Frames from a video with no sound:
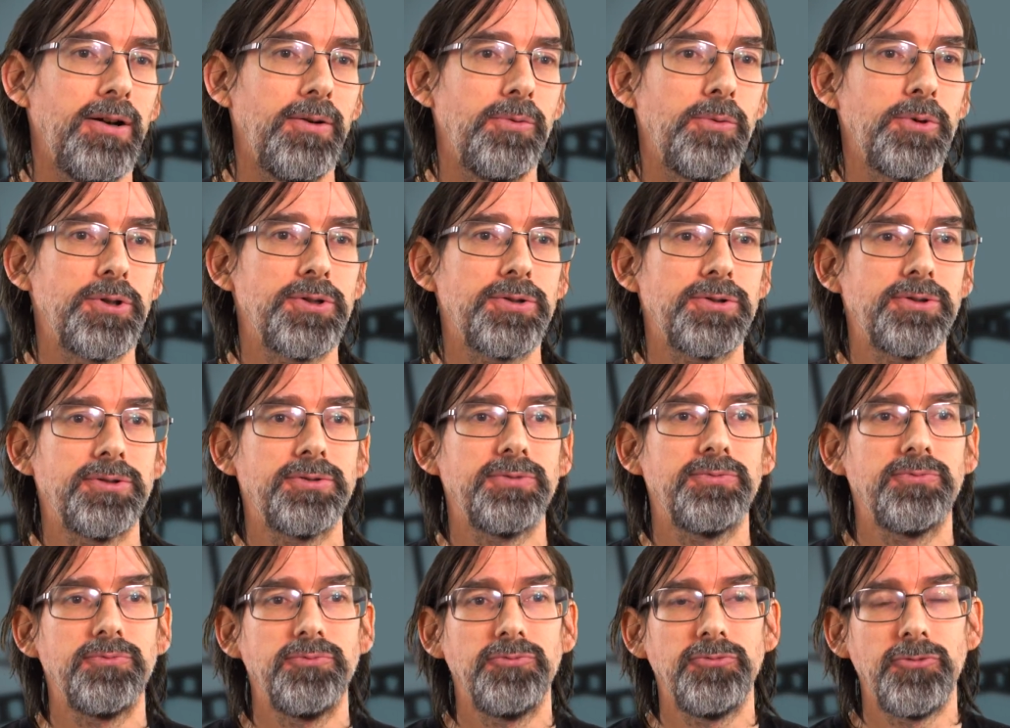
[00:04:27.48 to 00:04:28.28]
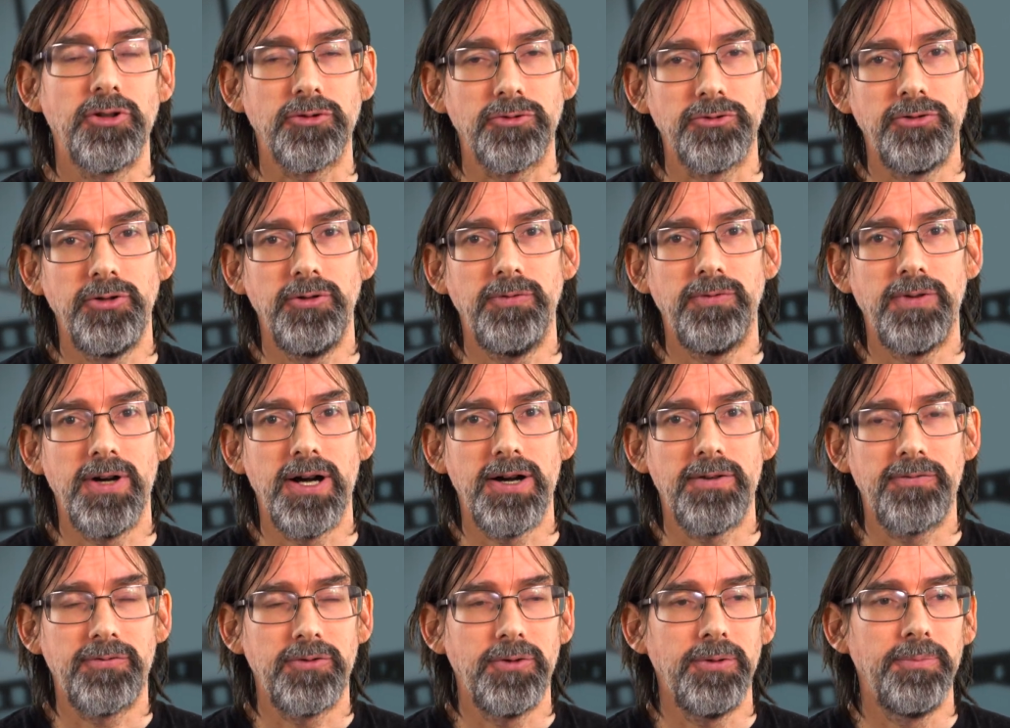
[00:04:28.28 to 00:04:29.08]
which not too
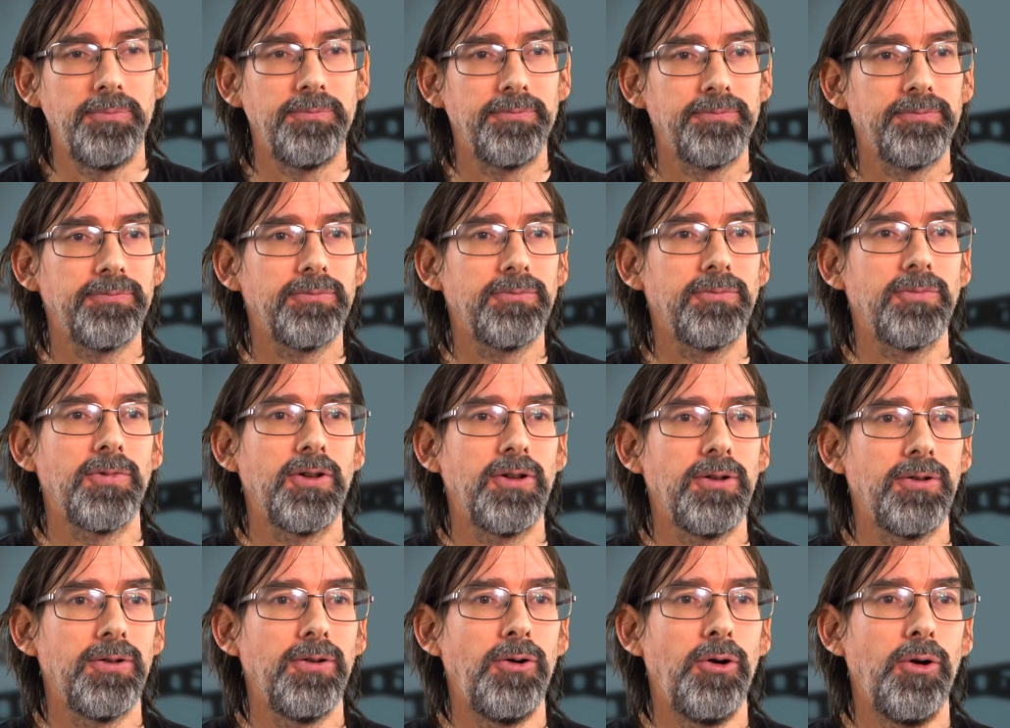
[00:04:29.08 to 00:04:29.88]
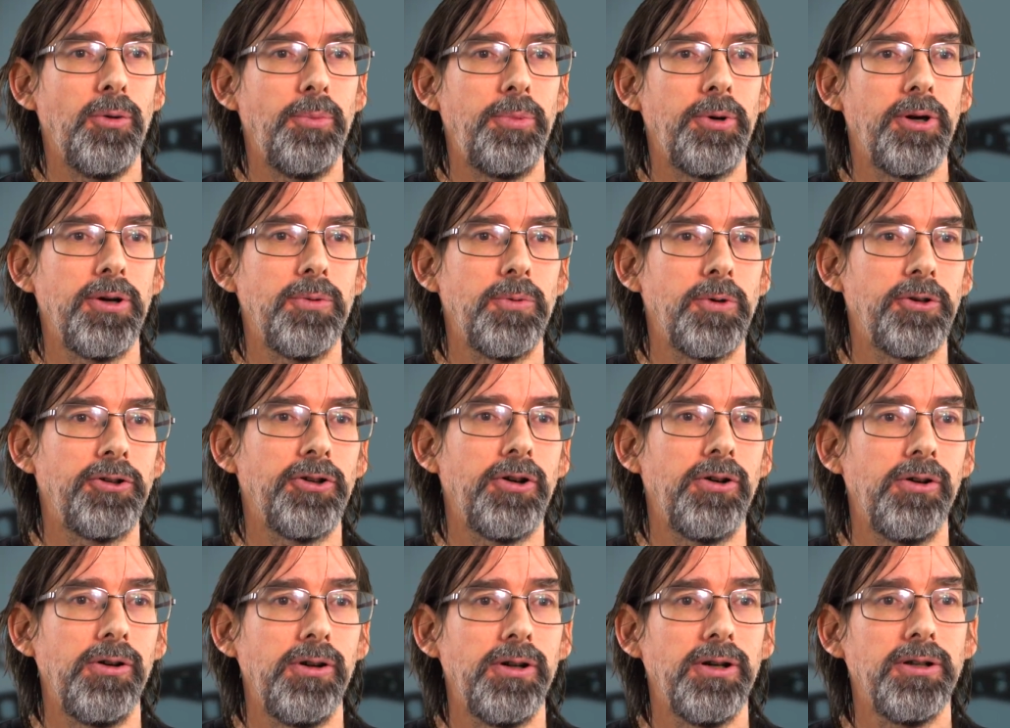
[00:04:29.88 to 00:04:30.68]
far from
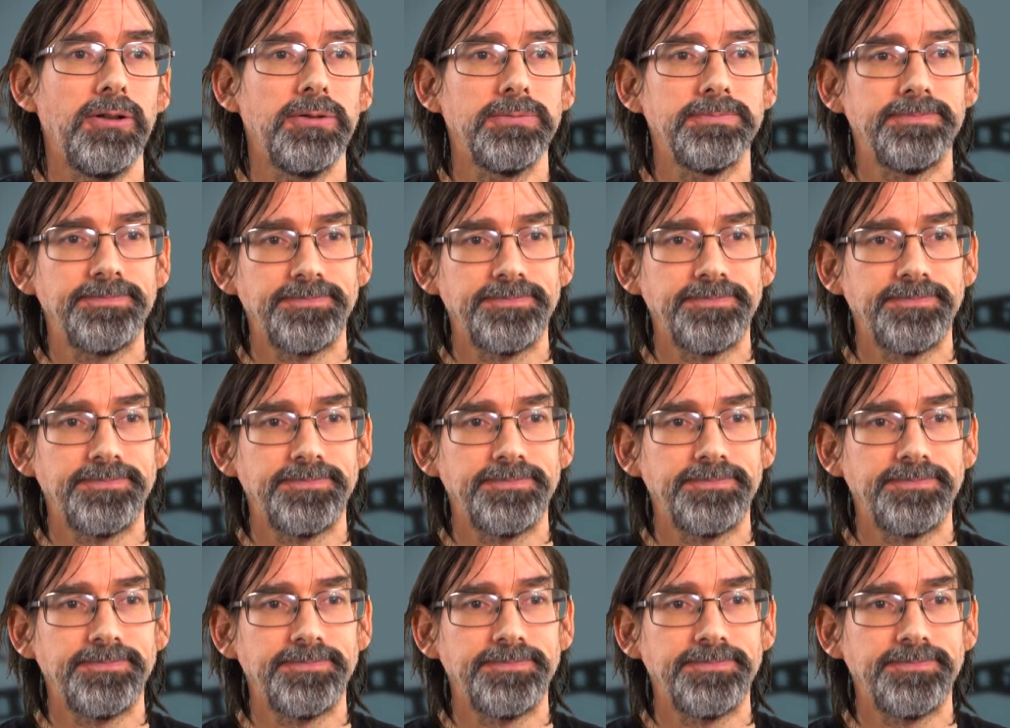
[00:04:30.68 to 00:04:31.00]
Albury-Wodonga.